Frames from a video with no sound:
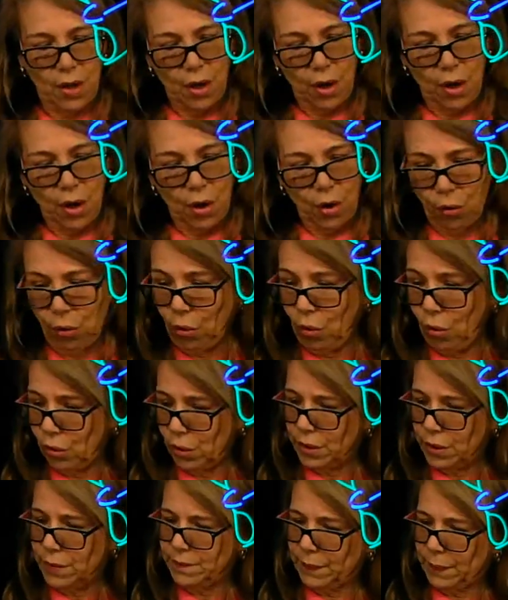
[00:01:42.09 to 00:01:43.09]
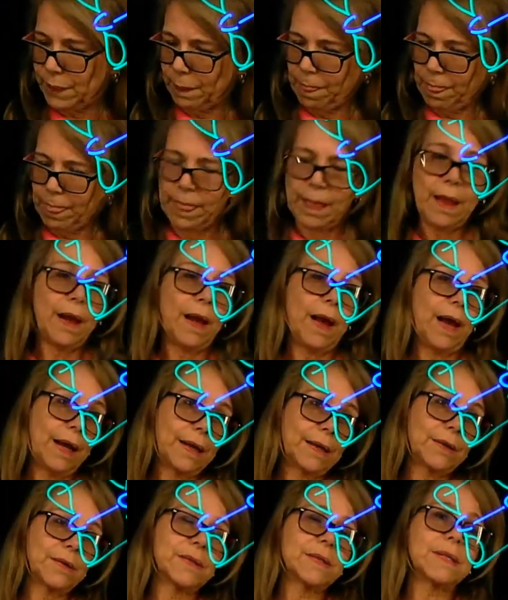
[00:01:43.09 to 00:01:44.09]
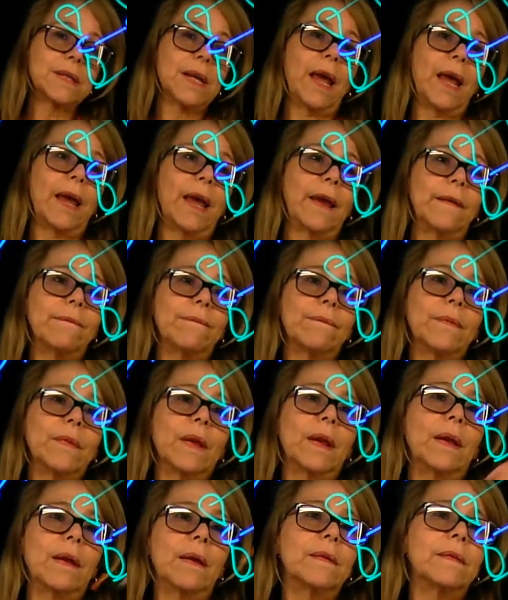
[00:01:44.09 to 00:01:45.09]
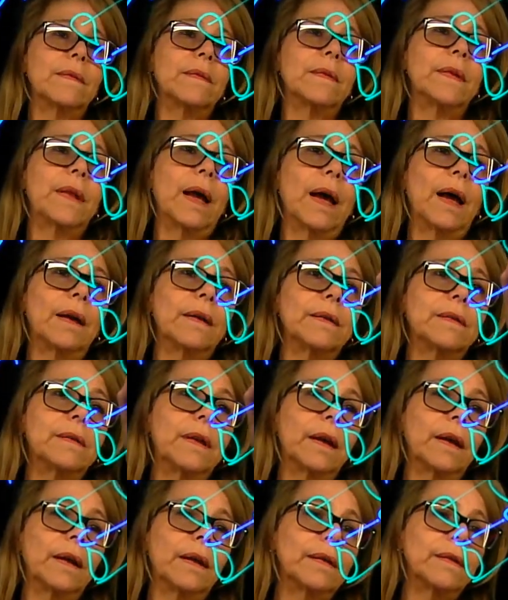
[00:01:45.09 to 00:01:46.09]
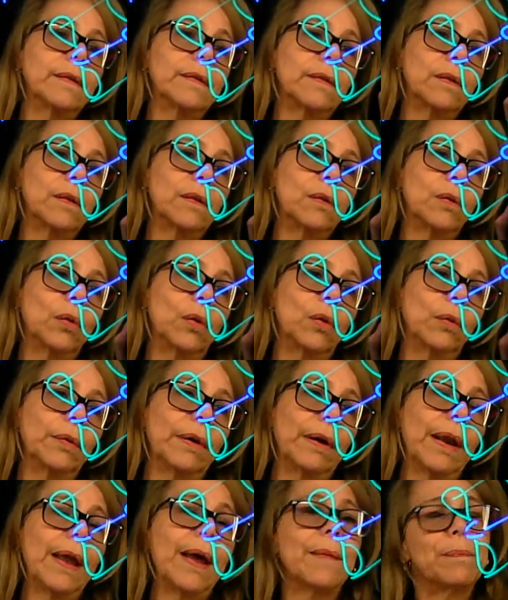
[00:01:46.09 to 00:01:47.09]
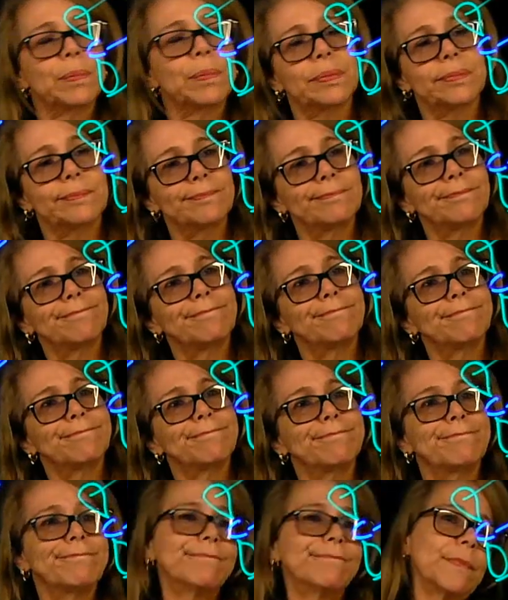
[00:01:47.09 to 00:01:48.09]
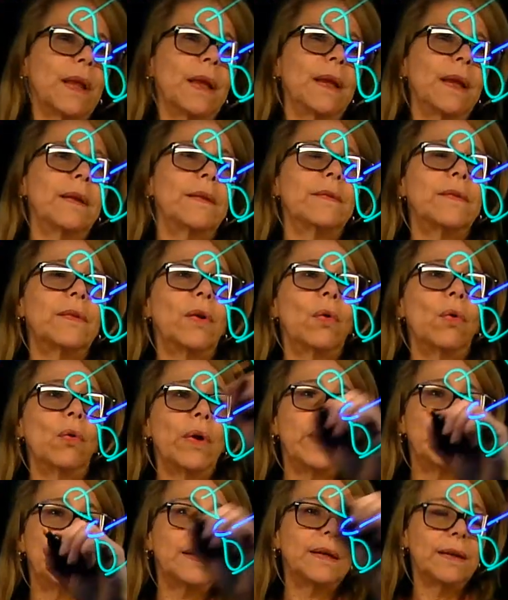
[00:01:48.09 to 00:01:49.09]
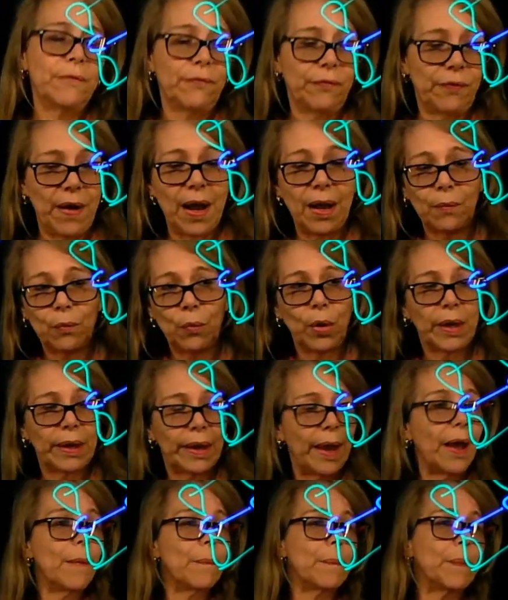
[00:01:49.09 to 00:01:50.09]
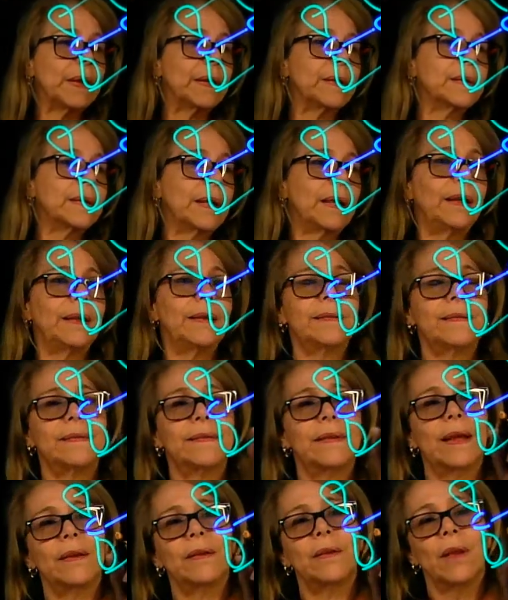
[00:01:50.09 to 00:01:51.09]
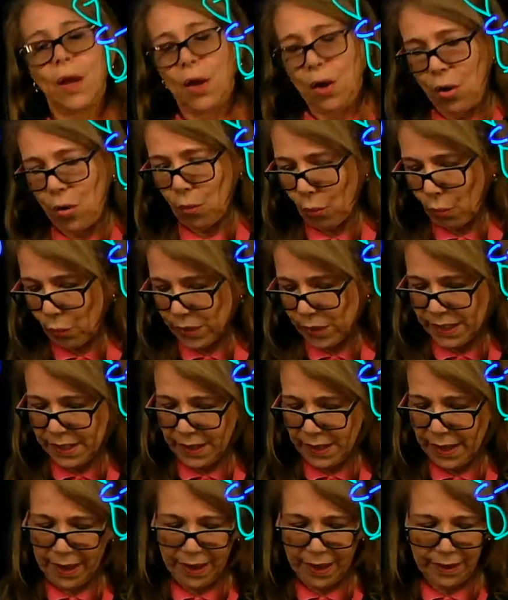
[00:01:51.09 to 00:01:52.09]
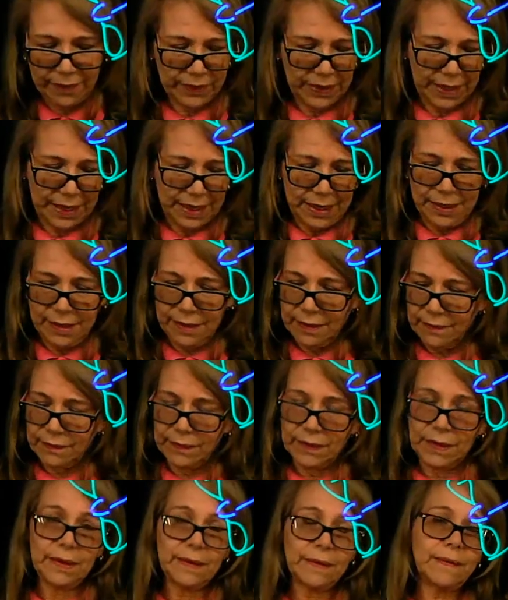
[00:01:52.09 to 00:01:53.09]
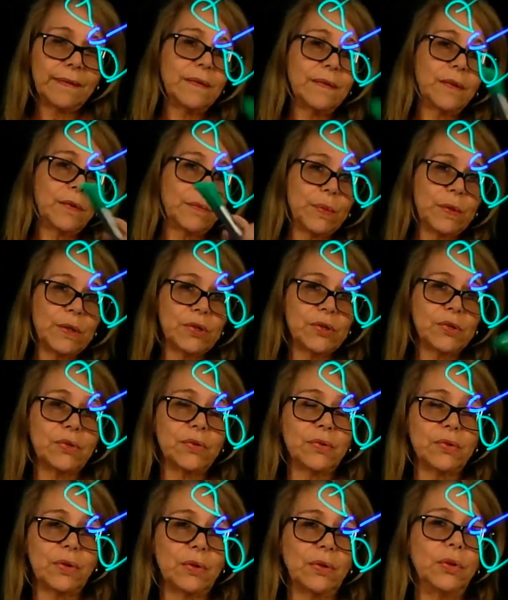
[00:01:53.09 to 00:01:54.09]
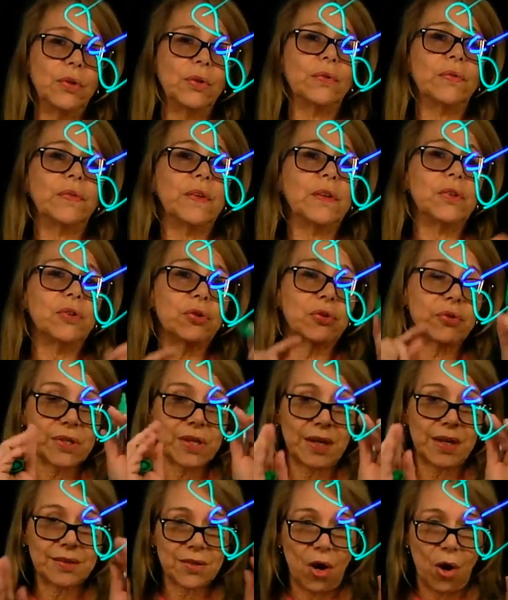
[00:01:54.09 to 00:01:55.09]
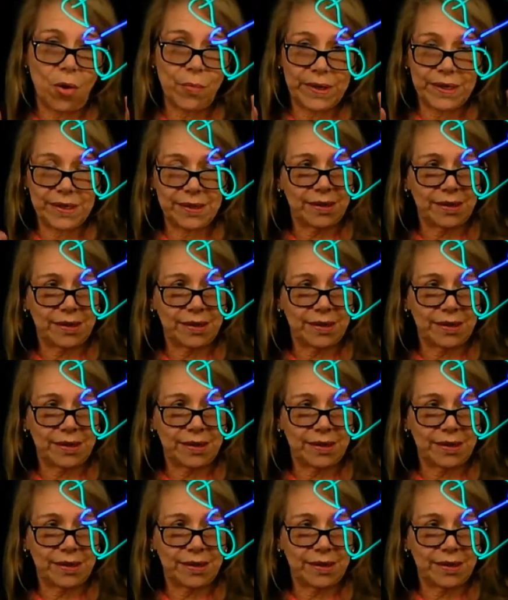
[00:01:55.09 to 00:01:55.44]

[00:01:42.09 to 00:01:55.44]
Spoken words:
Or I could say that this overlap. And so, and in fact, what happened is that we have, this is a picture using just atomic